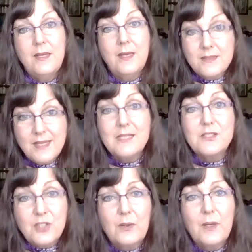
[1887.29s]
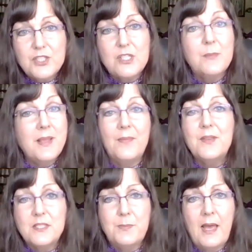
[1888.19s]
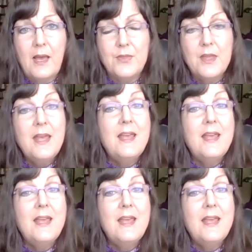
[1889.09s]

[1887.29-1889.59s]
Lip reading: It takes courage to be on this path.